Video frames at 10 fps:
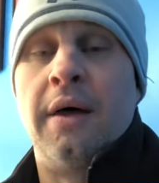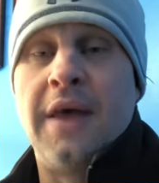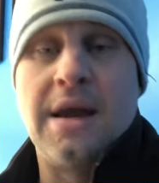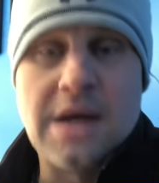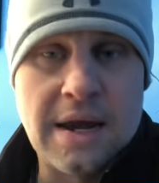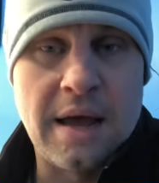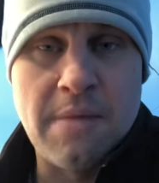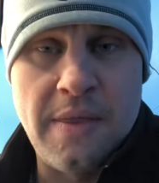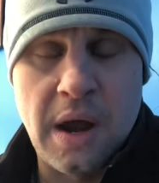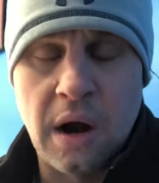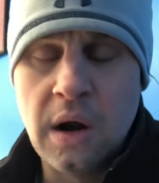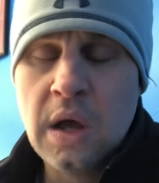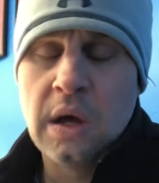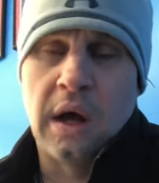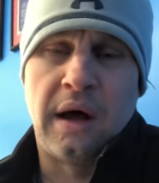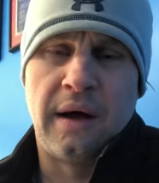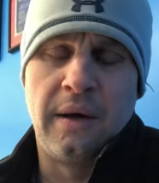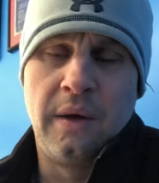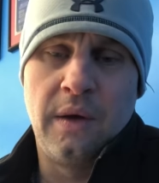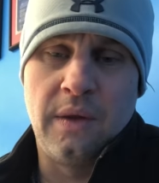They need him in there.
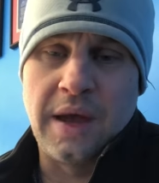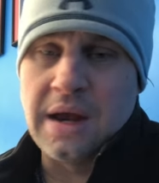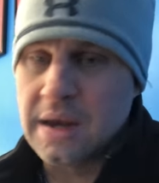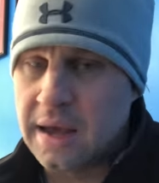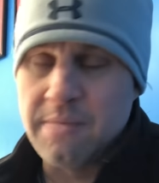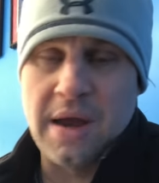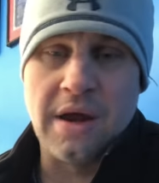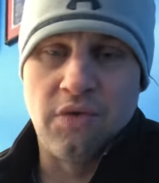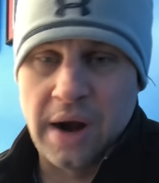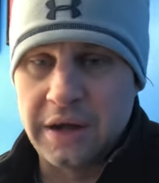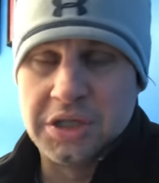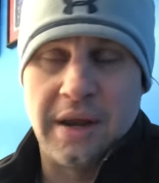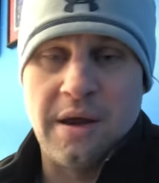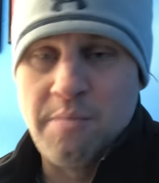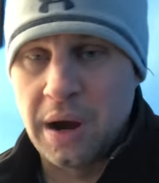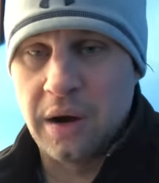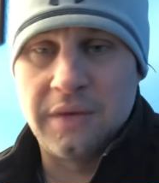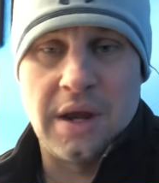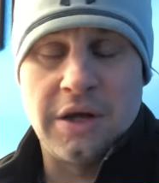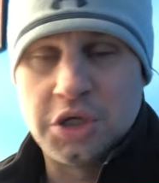They need him. They need Reddish. They need Barrett.
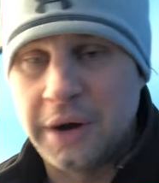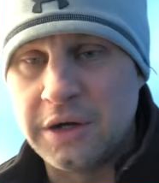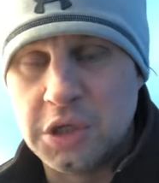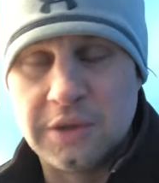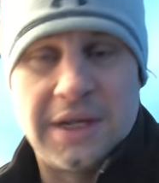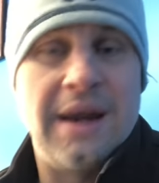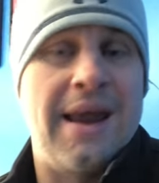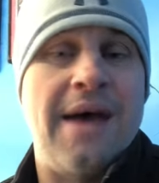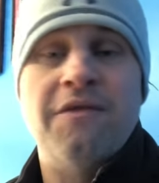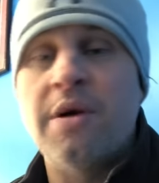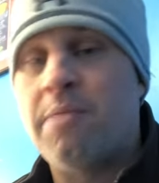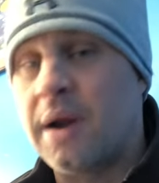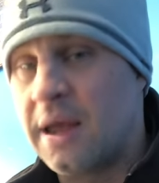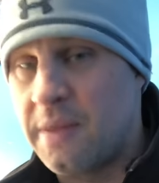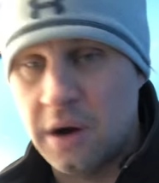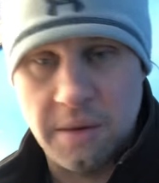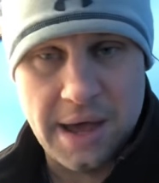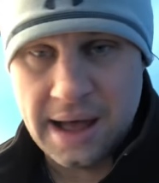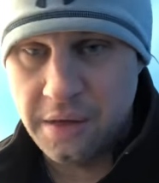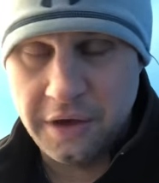They need Trey Jones. They need everybody in there to
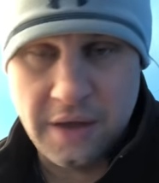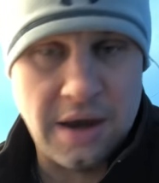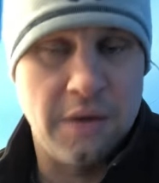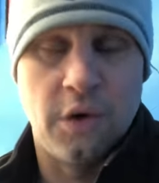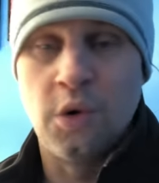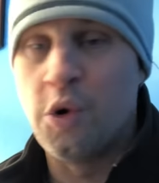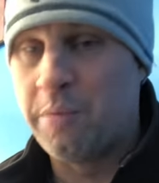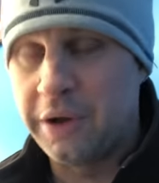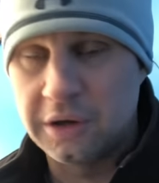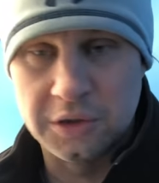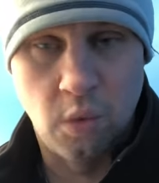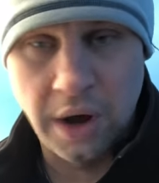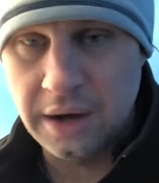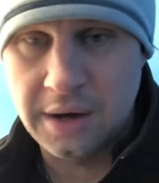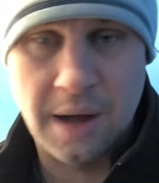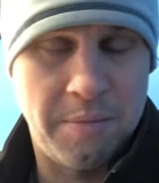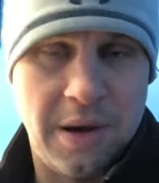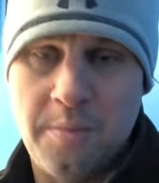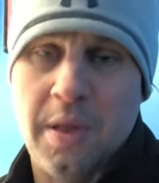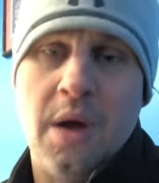be healthy. They need their role players and White and
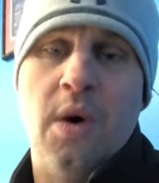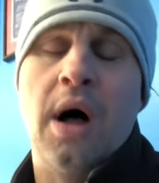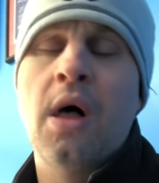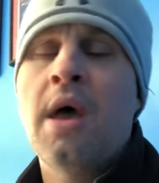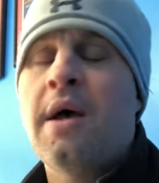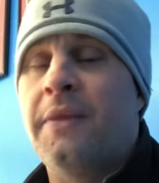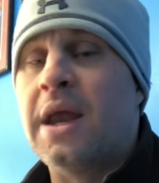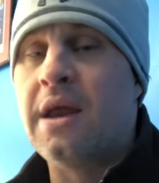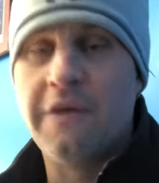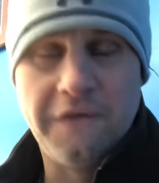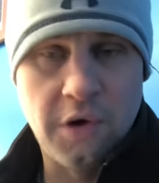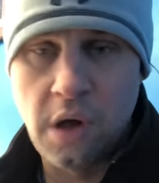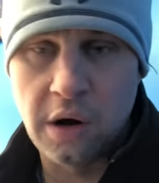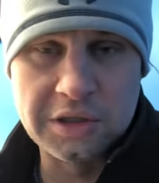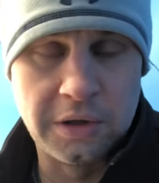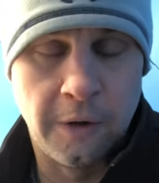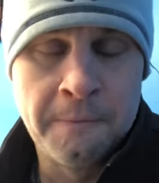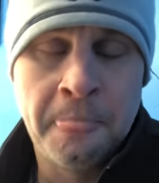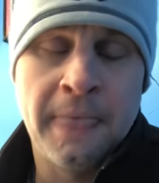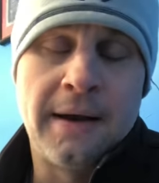company to play well. They need a full arsenal.
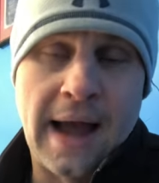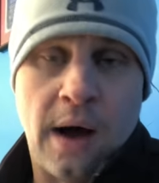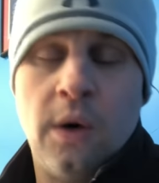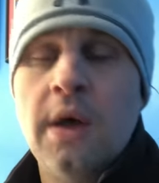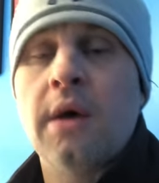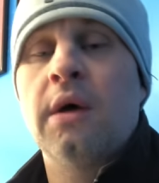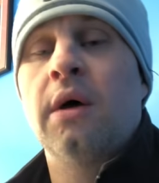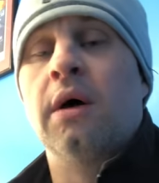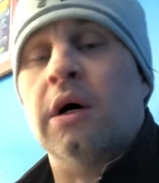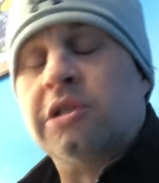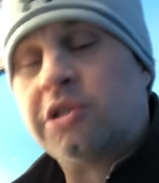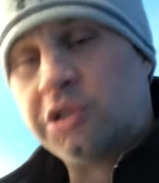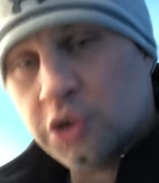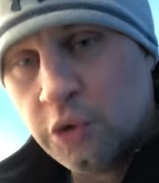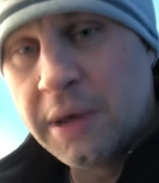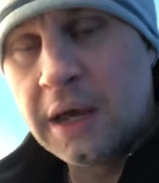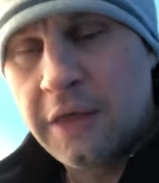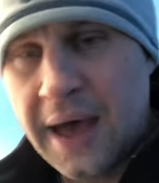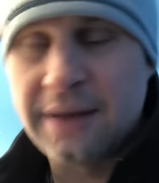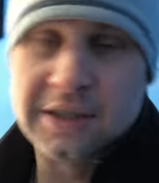Now,
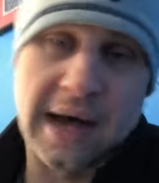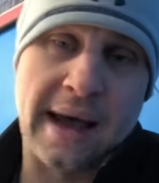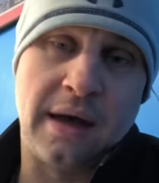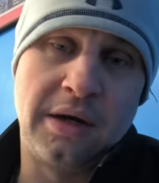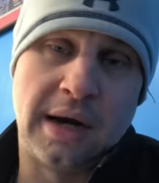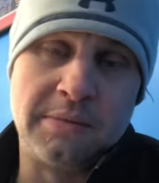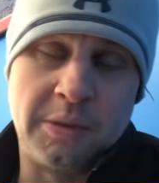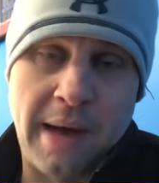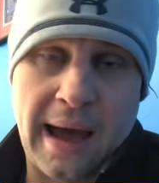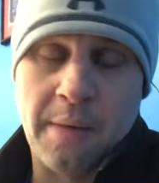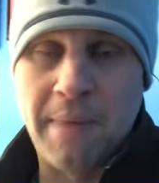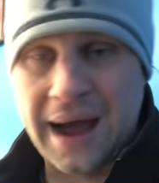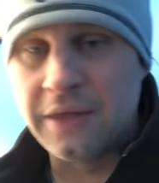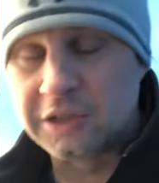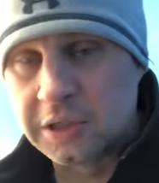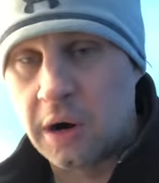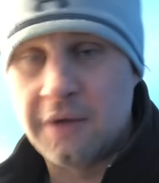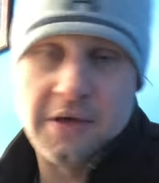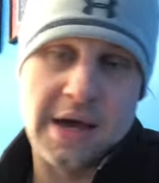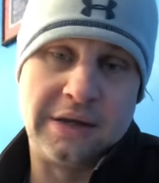assuming that Zion comes back by the start
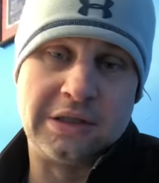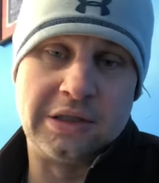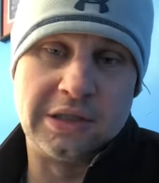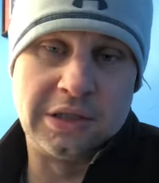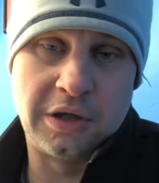of the ACC